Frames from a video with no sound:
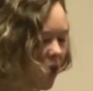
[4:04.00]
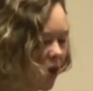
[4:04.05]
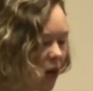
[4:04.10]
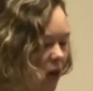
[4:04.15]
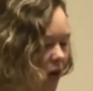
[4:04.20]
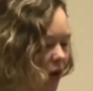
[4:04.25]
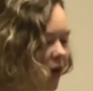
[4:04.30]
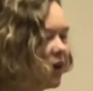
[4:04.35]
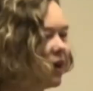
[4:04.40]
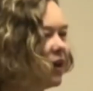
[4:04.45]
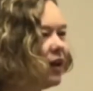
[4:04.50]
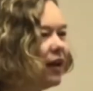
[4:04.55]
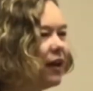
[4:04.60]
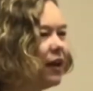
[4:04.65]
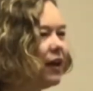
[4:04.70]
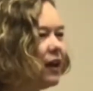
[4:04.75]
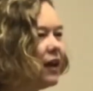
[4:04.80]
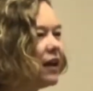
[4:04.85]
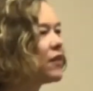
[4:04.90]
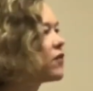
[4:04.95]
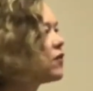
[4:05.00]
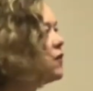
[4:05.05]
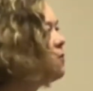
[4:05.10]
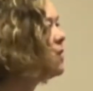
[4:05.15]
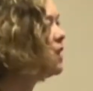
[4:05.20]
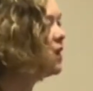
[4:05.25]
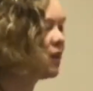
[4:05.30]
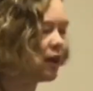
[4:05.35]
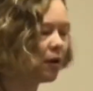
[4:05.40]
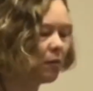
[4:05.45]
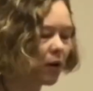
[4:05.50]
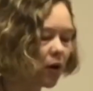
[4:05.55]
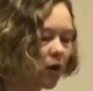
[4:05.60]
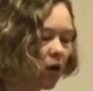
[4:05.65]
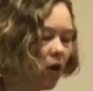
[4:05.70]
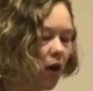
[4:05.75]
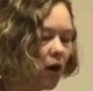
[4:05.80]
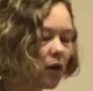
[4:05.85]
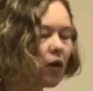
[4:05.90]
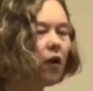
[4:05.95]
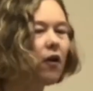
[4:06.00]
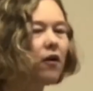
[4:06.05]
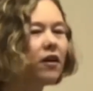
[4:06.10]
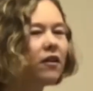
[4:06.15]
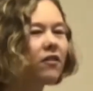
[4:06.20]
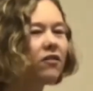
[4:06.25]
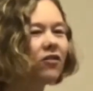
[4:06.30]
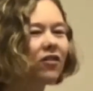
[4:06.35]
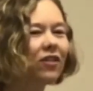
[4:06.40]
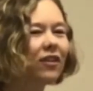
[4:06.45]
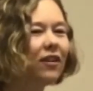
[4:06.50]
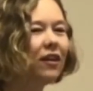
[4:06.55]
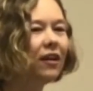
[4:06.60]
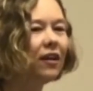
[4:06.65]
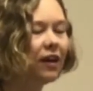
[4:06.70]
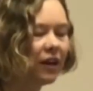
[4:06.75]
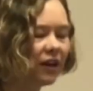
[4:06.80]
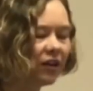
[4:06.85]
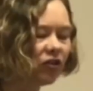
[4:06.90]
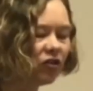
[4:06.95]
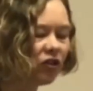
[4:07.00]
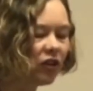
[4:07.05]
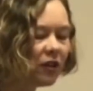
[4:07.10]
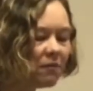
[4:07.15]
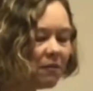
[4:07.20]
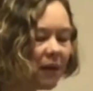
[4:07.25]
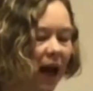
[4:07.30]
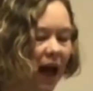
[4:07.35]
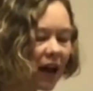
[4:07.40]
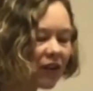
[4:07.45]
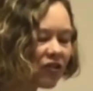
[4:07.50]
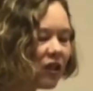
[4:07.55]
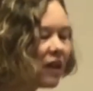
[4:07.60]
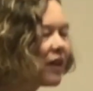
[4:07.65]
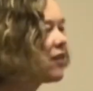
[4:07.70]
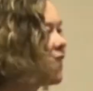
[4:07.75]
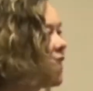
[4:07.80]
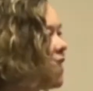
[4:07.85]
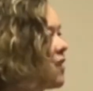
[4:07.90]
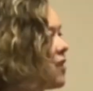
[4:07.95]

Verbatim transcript: here? Is the medium a con artist? Is she imagining